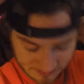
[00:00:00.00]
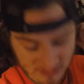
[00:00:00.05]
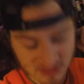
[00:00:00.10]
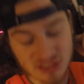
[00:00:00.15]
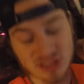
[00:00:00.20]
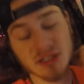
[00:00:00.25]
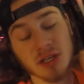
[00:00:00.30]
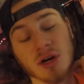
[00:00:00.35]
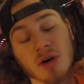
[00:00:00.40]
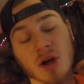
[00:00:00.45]

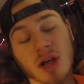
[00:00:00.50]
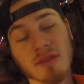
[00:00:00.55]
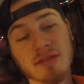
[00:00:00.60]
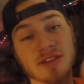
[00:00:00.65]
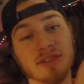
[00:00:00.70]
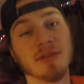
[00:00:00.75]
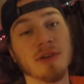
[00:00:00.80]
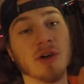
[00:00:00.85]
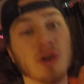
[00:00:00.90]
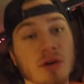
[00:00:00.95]
So give
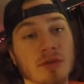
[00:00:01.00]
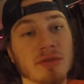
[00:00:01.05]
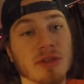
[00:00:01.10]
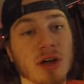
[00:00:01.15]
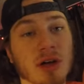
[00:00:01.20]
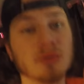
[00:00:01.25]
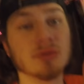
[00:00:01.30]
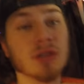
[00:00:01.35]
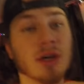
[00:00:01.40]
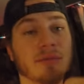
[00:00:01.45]
this video a
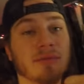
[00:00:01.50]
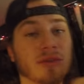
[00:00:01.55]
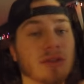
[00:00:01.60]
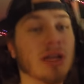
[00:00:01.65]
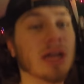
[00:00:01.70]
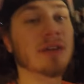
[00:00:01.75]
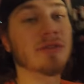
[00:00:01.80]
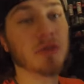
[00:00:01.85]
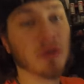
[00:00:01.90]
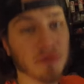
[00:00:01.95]
thumbs up if you
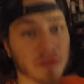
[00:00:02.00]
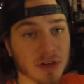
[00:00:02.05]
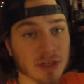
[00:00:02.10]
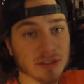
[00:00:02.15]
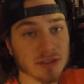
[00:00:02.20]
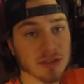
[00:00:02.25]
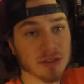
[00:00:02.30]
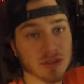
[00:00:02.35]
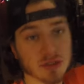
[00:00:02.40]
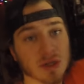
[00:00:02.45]
like. Don't forget
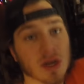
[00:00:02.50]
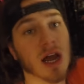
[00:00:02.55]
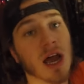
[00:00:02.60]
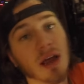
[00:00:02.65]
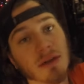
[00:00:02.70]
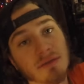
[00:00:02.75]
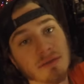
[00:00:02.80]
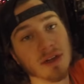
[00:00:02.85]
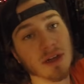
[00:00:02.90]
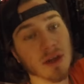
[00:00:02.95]
to
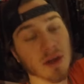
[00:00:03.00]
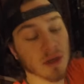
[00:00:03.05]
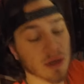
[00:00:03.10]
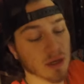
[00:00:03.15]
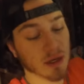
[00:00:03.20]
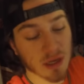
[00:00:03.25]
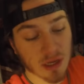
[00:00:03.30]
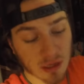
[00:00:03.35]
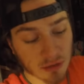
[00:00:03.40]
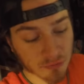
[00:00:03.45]
subscribe.
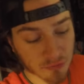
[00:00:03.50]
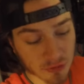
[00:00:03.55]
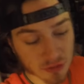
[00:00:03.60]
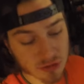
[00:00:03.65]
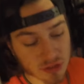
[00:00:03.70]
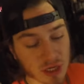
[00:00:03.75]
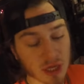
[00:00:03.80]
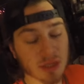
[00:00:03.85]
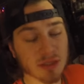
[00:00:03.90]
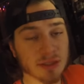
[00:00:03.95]

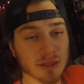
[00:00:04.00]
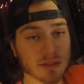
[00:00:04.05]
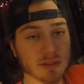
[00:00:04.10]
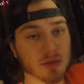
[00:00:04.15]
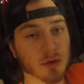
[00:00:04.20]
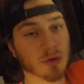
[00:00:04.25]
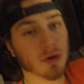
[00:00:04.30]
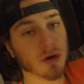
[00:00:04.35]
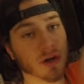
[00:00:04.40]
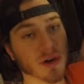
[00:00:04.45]
Future content,
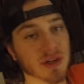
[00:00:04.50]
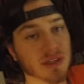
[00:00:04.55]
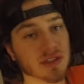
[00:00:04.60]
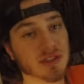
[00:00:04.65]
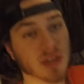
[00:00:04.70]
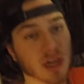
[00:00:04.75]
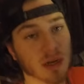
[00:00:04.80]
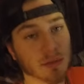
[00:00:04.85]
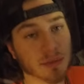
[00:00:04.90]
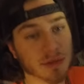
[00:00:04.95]
Twitter,
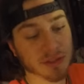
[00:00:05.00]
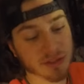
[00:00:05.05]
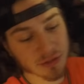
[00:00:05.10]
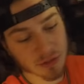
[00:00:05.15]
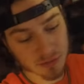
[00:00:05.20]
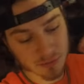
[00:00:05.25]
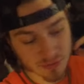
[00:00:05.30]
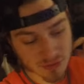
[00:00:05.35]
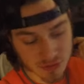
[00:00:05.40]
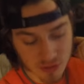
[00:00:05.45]
Instagram, links are
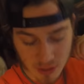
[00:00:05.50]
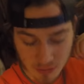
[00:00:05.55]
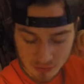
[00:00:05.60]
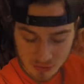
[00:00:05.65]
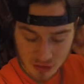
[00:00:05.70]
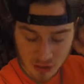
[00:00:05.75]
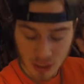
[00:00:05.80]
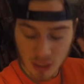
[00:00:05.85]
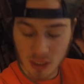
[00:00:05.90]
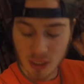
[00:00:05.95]
in the
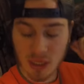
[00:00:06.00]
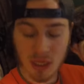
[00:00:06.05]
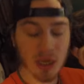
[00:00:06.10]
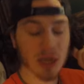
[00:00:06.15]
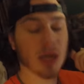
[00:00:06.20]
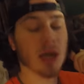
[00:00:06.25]
description.